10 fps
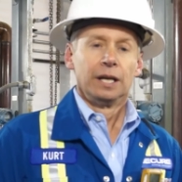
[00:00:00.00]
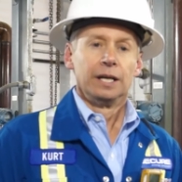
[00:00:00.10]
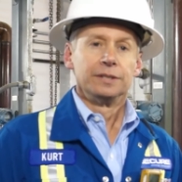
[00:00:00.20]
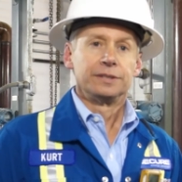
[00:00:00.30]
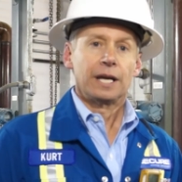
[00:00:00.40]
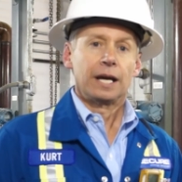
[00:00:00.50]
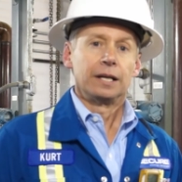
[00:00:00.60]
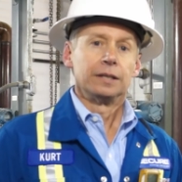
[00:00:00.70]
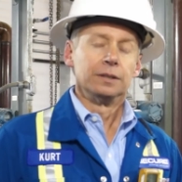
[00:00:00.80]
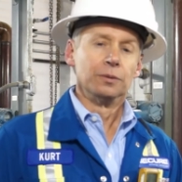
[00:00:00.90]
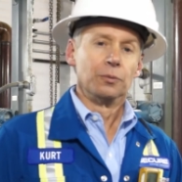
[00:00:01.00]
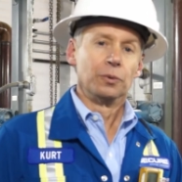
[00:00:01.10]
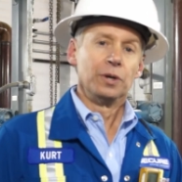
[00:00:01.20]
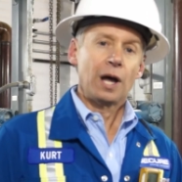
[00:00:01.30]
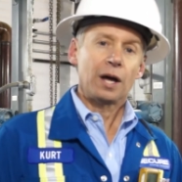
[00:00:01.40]
is that
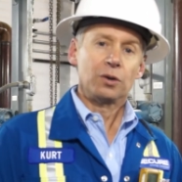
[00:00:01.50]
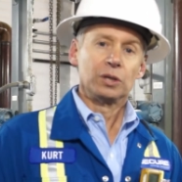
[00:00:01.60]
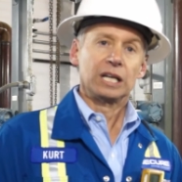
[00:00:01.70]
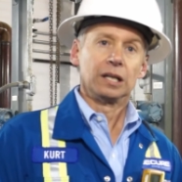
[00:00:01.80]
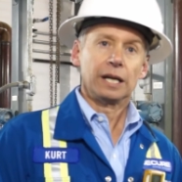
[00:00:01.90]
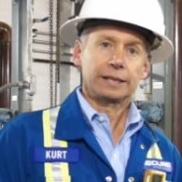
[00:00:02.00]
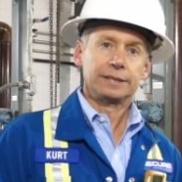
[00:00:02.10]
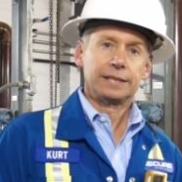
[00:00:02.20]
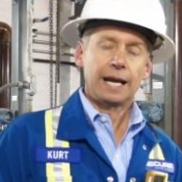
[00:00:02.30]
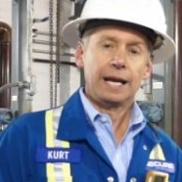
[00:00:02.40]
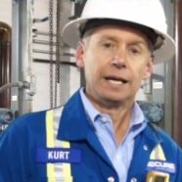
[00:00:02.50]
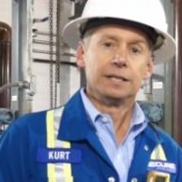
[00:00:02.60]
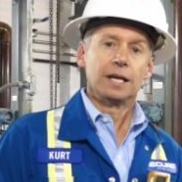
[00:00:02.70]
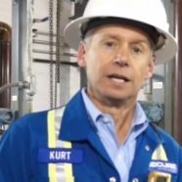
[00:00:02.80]
we not only collect sand